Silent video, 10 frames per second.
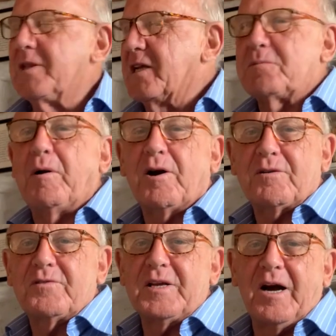That's part
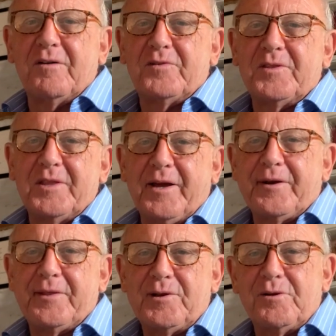of the oven there
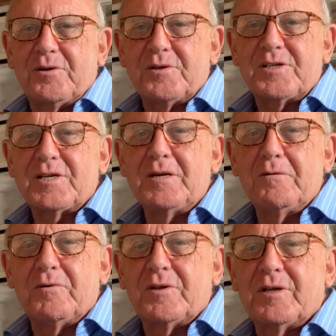that you can see
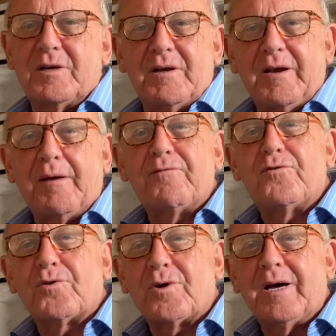with an
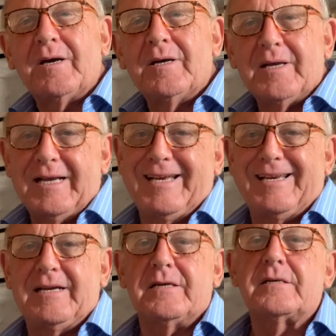amphora in
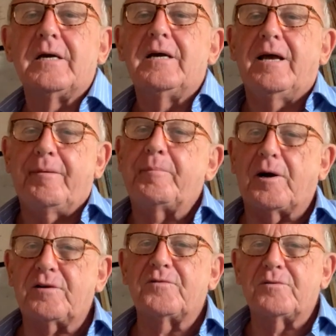it.
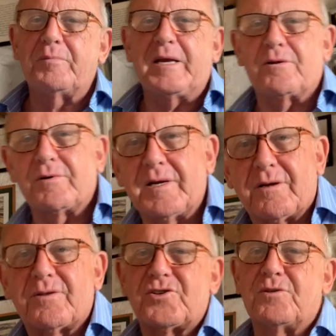Part of the bakery here.
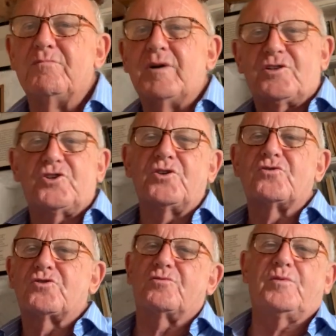There's a much
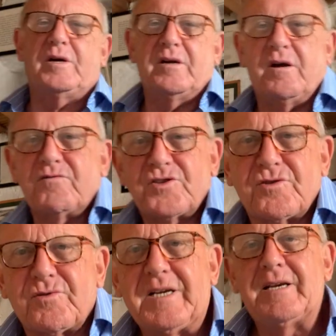huger one off
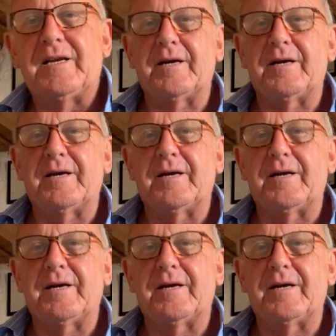screen.